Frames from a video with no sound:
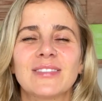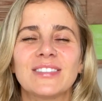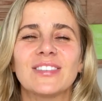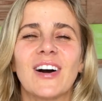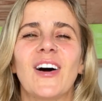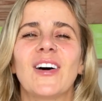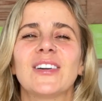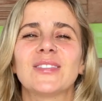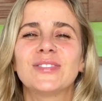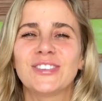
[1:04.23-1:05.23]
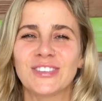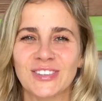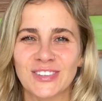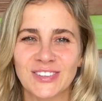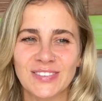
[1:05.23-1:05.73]
with all of
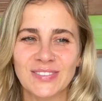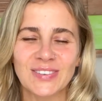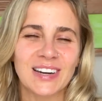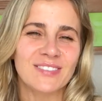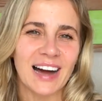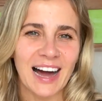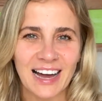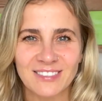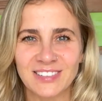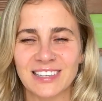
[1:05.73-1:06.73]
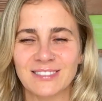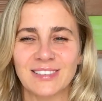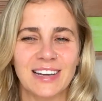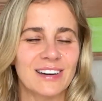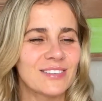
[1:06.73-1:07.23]
you whatever I've learned,
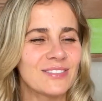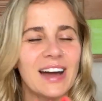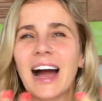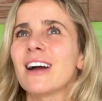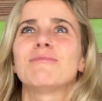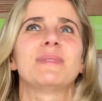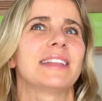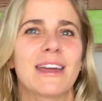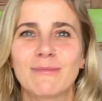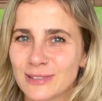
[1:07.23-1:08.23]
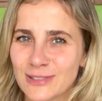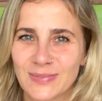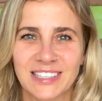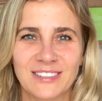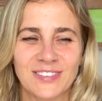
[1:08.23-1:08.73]
whatever I've been able to
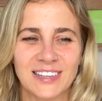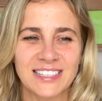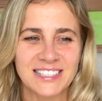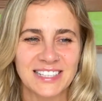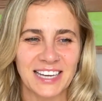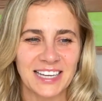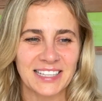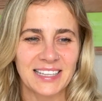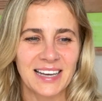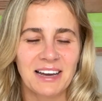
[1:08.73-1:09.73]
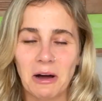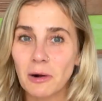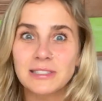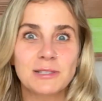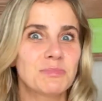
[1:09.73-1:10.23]
manifest and
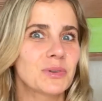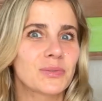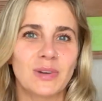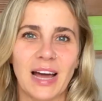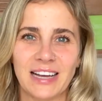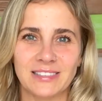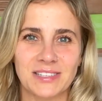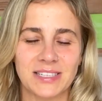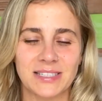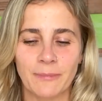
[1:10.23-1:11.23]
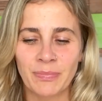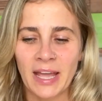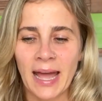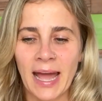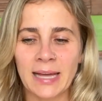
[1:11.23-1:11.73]
all these beautiful energies.
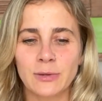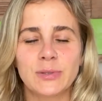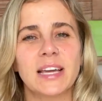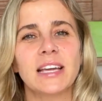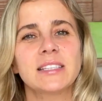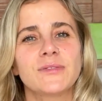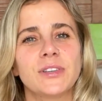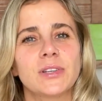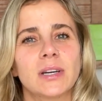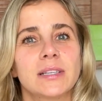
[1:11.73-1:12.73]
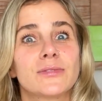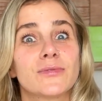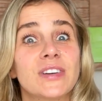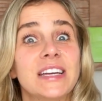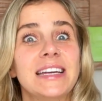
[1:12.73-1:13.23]
And today's video is
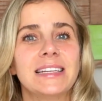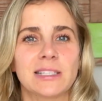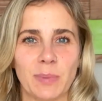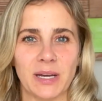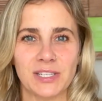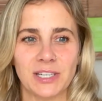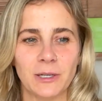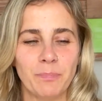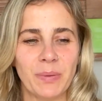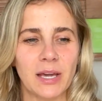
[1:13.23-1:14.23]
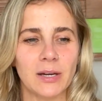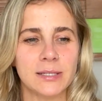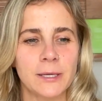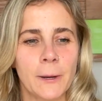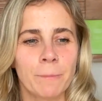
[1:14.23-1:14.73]
really special
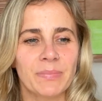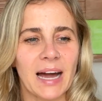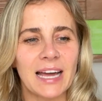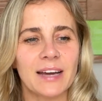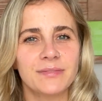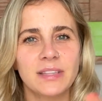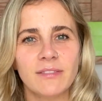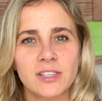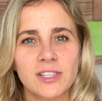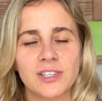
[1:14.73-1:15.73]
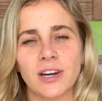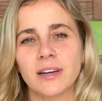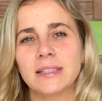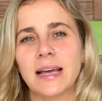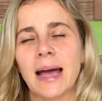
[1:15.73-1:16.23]
because I have never
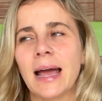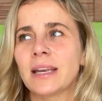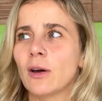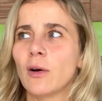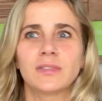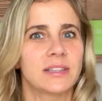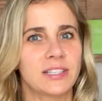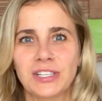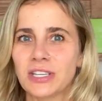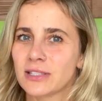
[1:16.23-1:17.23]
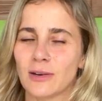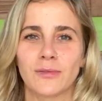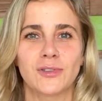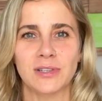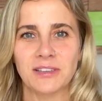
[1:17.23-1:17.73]
shared any of the teachings
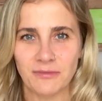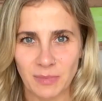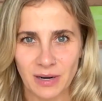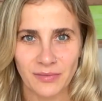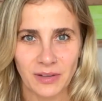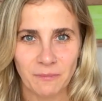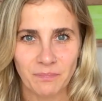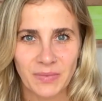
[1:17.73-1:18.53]
of Joseph Murphy.